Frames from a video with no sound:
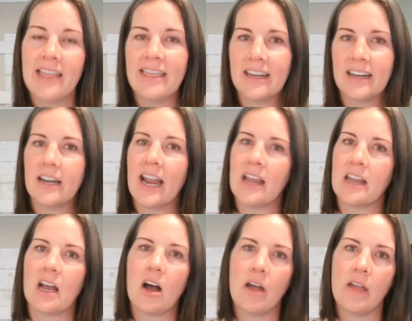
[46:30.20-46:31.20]
there,
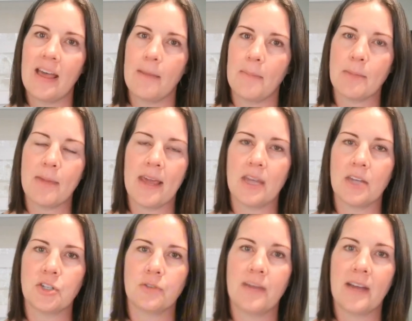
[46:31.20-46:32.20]
and on that main
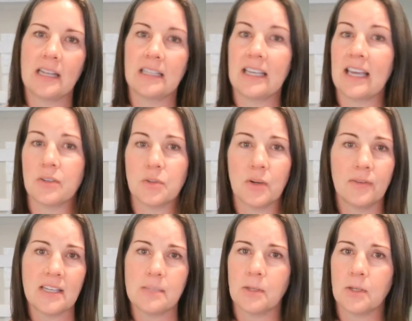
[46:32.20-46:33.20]
page, you'll find a link out to our
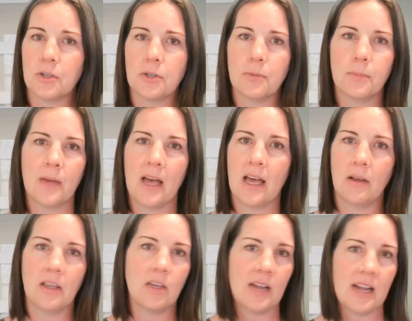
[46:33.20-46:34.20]
Facebook group.
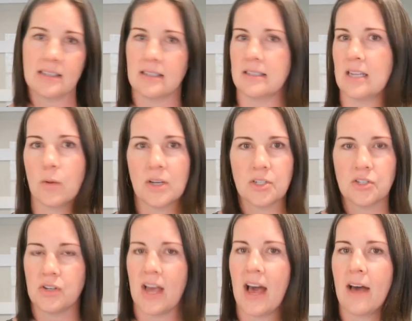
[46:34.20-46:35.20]
You can ask us any questions
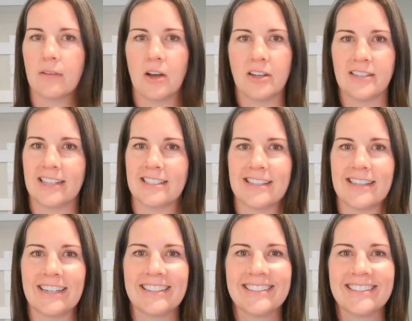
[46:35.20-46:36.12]
you have, contact us there.